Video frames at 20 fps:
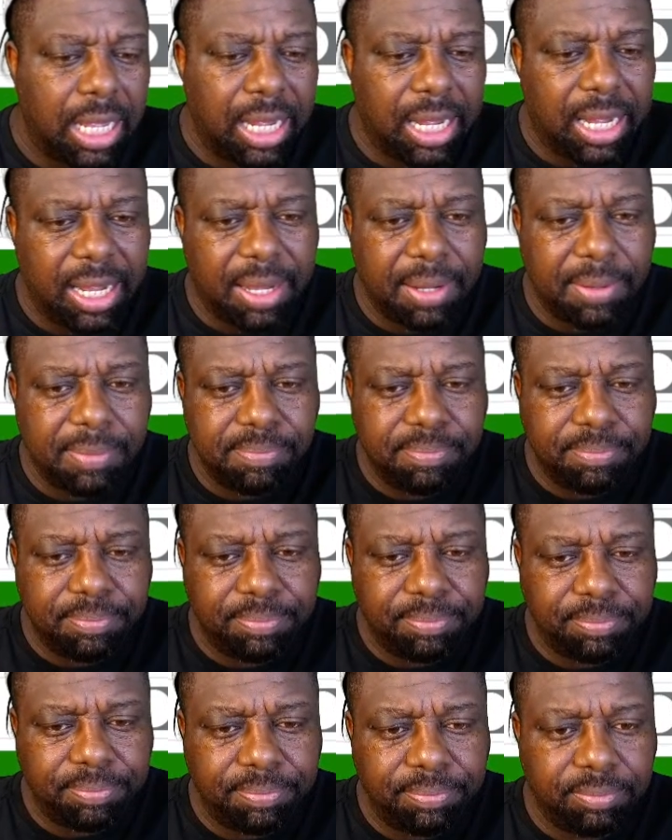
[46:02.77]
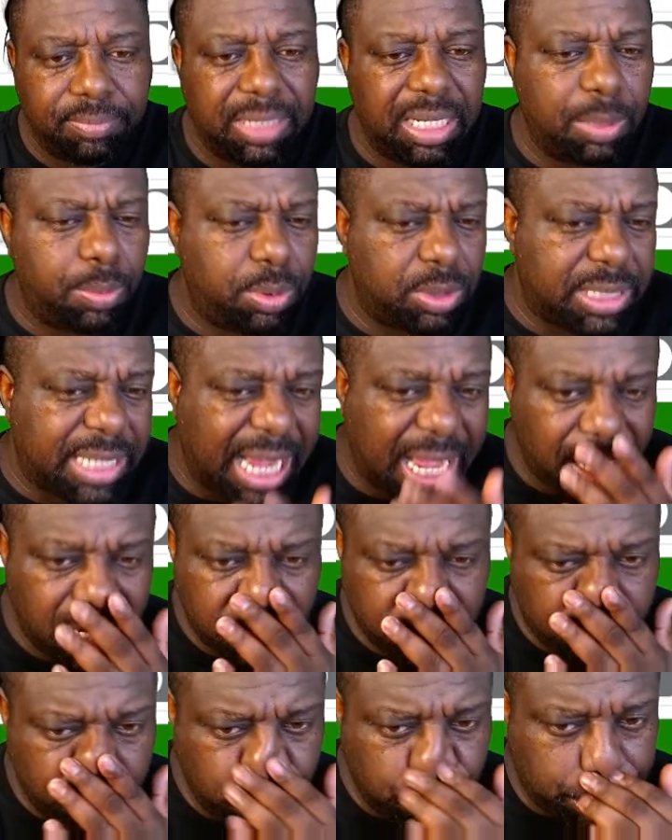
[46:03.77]
um, it was kind
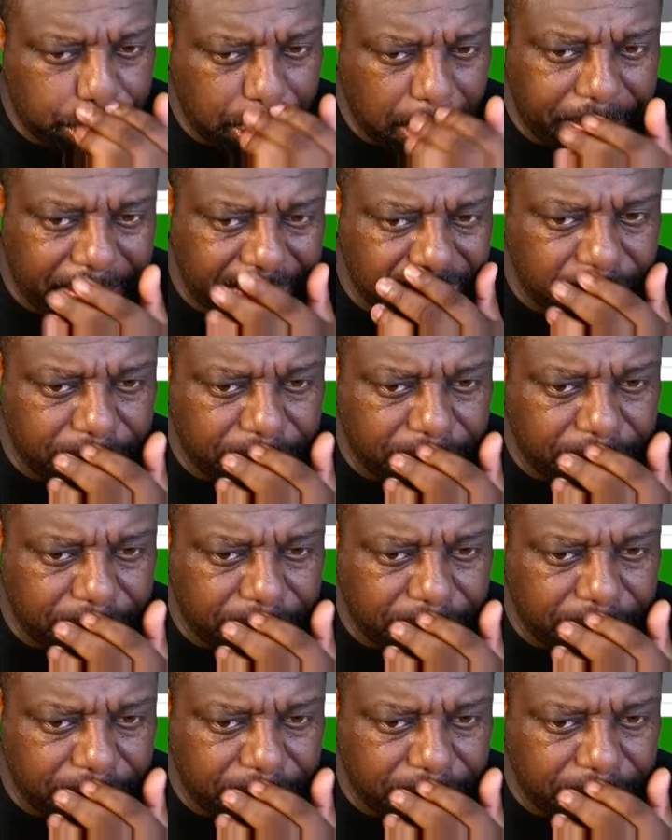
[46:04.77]
of juiced up